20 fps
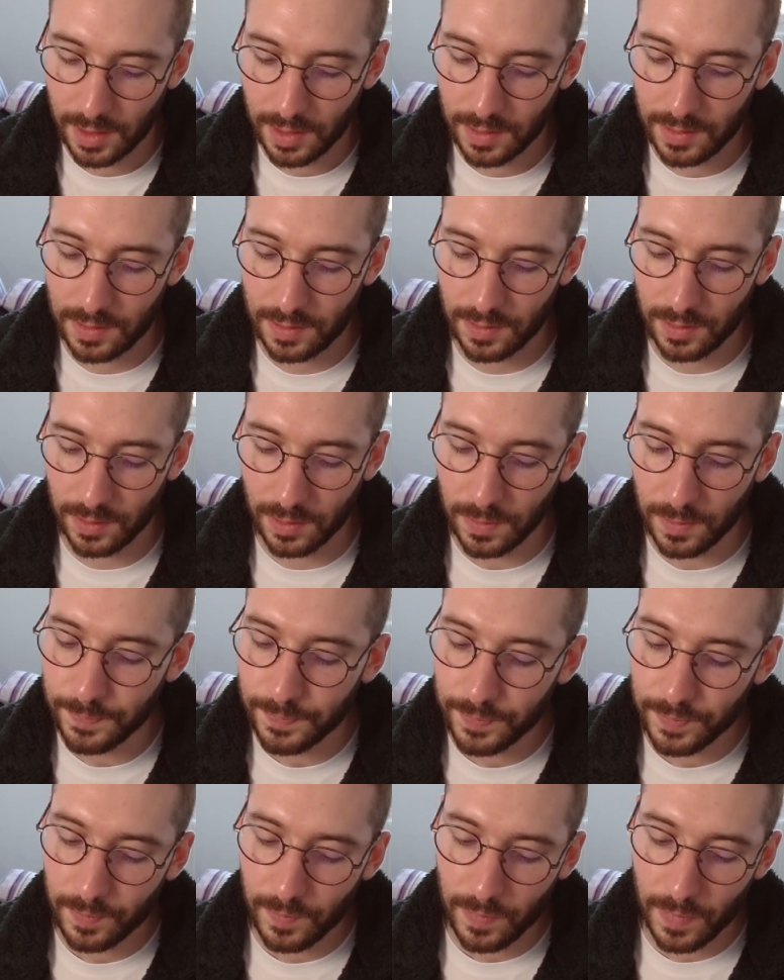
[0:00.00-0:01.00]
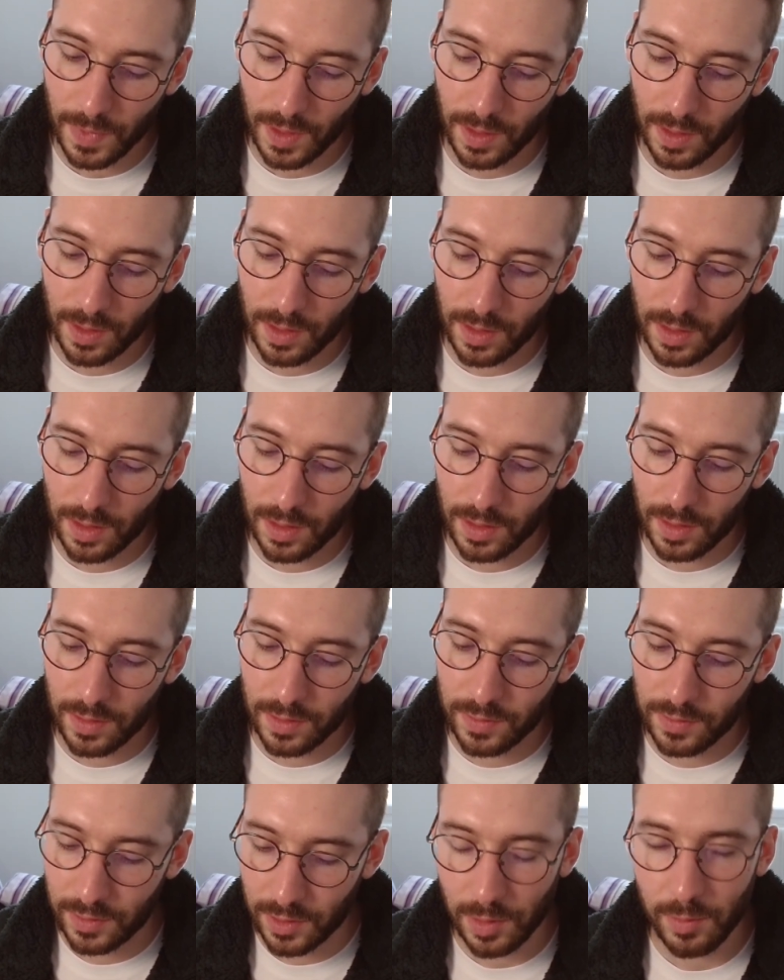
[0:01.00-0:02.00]
So
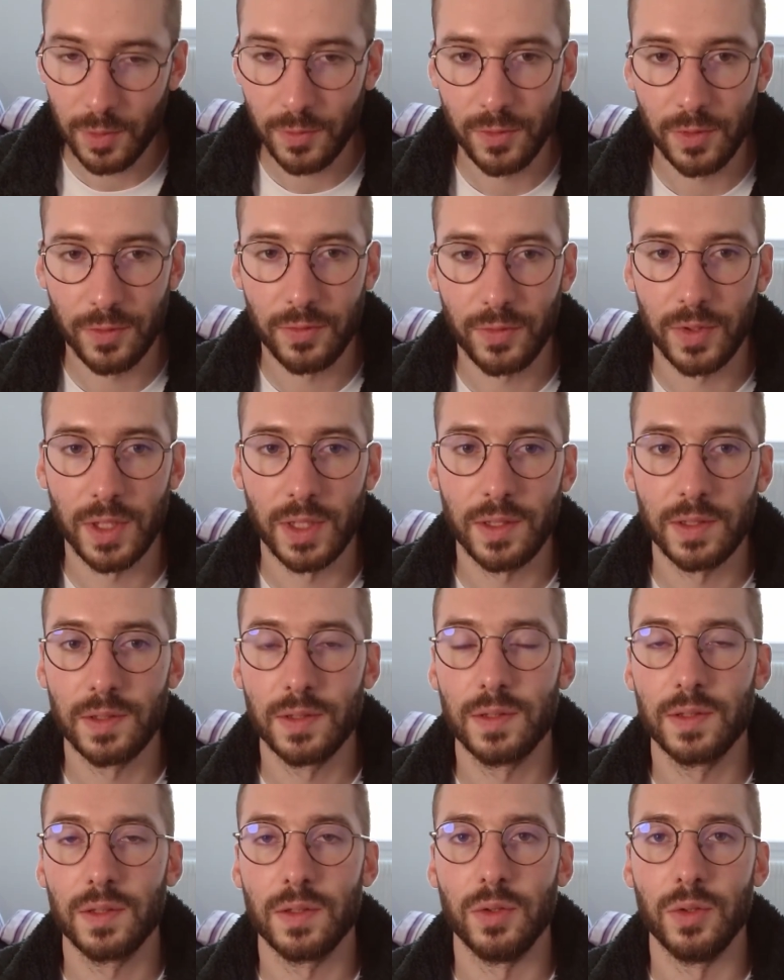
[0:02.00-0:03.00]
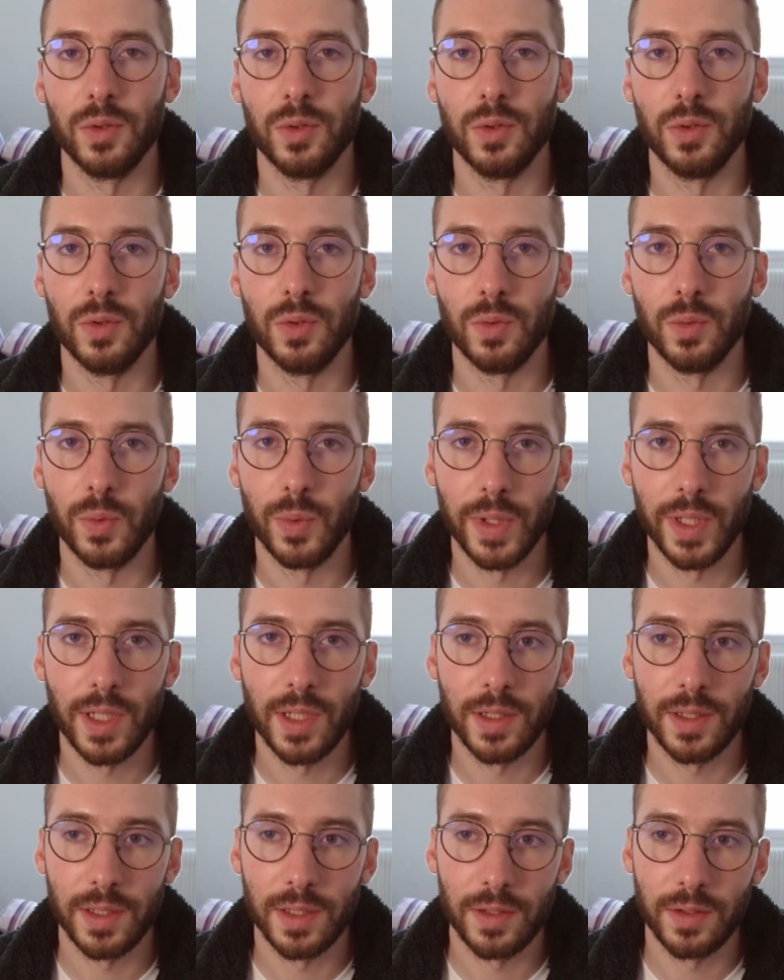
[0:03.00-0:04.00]
some of the things you will
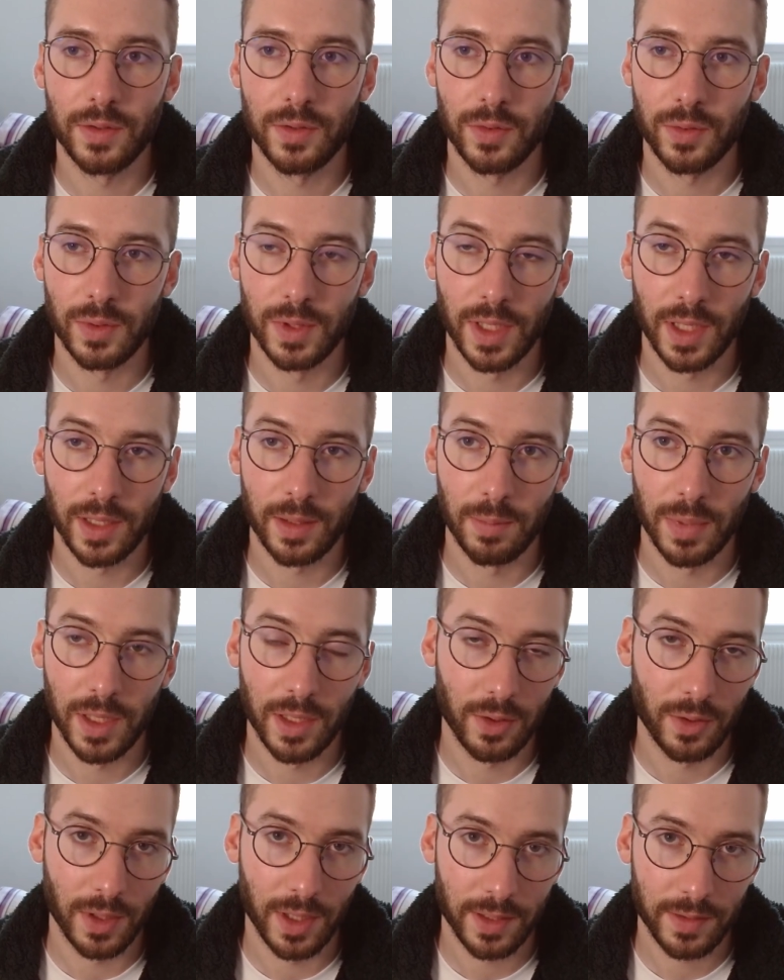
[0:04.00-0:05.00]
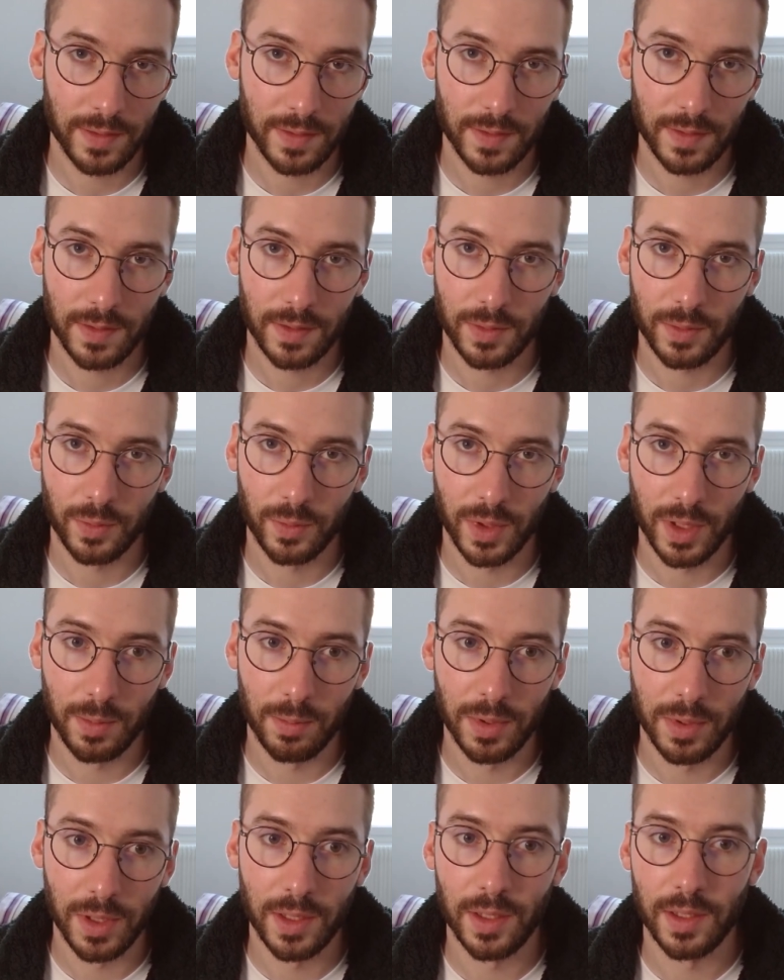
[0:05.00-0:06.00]
need to get better at will
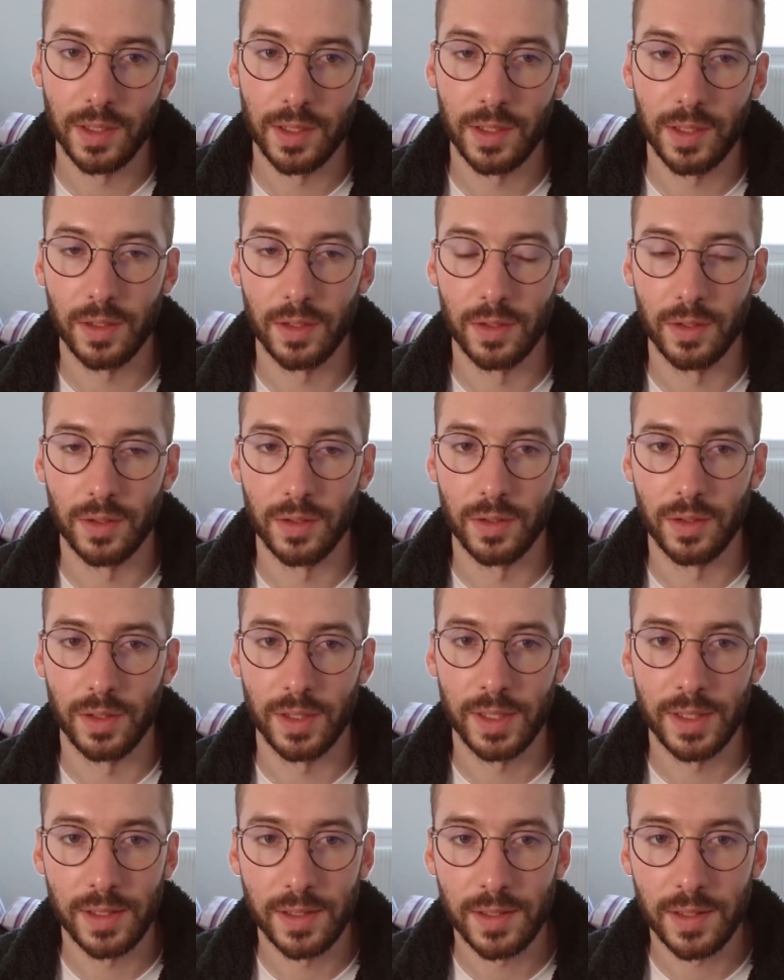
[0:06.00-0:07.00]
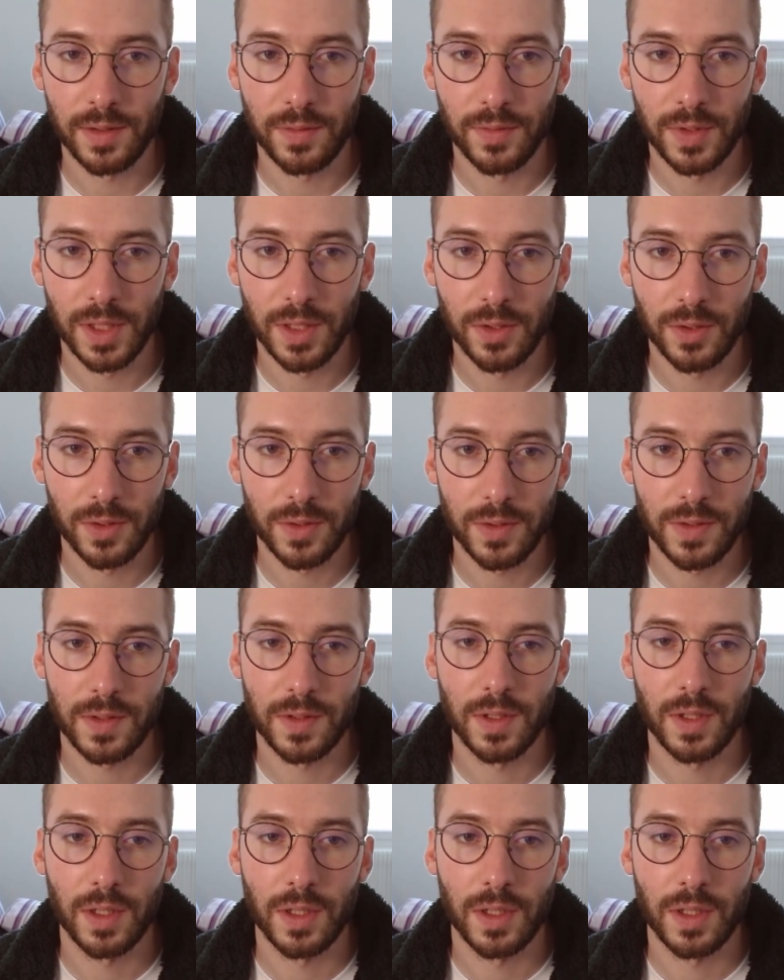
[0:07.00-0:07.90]
be editing videos,